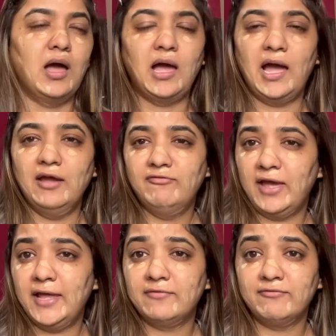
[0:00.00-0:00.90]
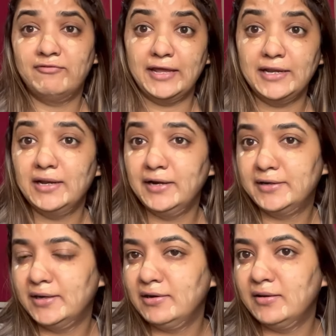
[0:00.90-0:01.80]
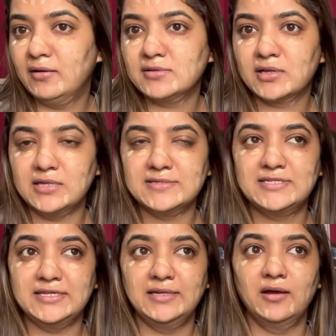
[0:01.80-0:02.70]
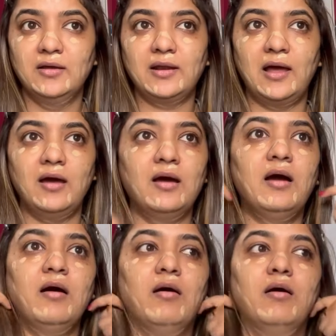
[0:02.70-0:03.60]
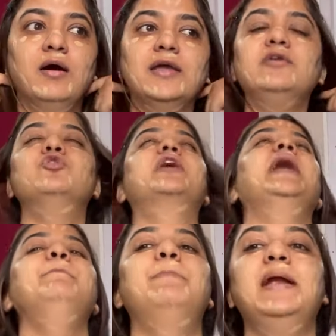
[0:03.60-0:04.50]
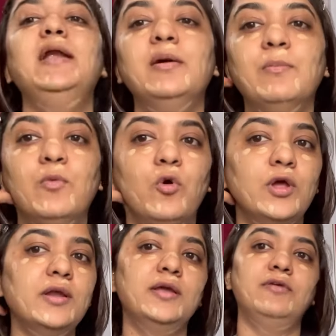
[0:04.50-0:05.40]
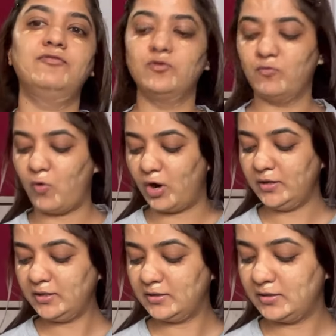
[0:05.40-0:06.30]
I wear very little concealer. You can build more if you want.